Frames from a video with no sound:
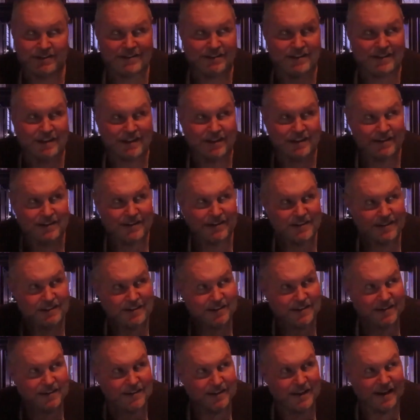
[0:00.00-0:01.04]
it looks like.
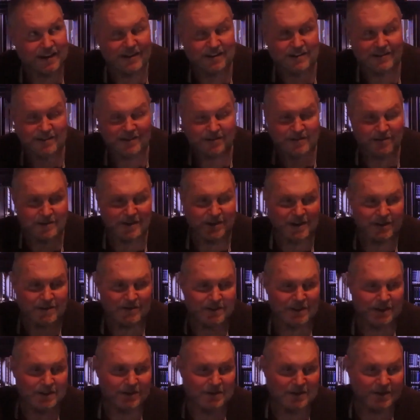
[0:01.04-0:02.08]
I don't know
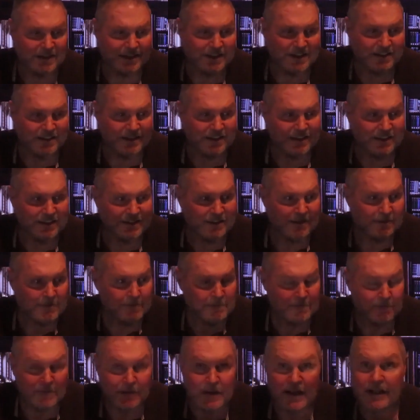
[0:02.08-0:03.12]
we're ever going to get
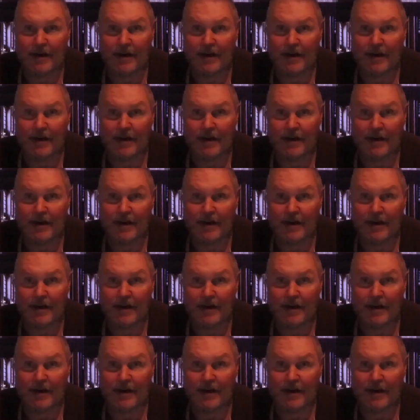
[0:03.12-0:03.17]
there.